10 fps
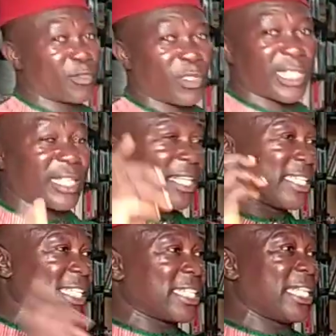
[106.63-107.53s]
It was the
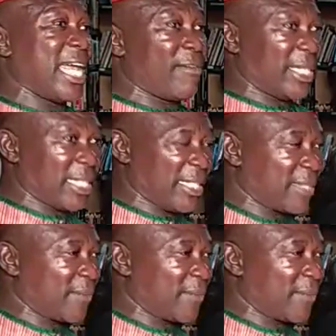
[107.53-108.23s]
craziest thing I ever did.